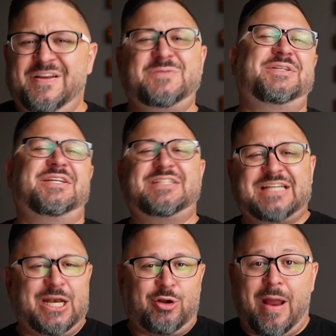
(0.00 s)
Facebook does this
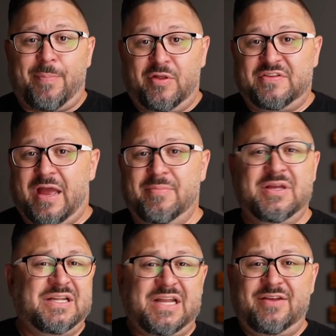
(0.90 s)
kind of crap all the time.
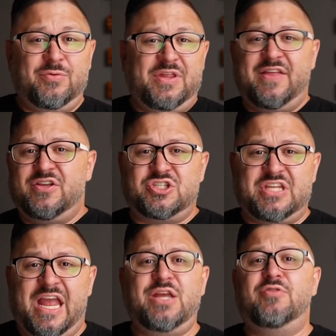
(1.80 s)
Not even with hate, they just
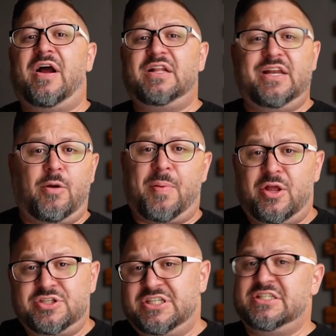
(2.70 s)
say, hey, you violated our
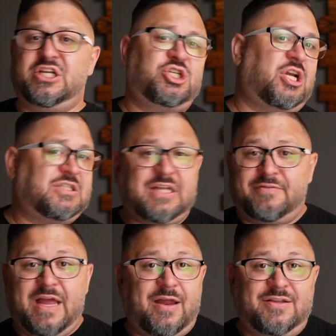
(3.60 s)
policies and they shut stuff
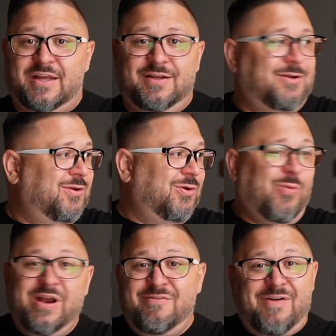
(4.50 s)
down. It's like, we didn't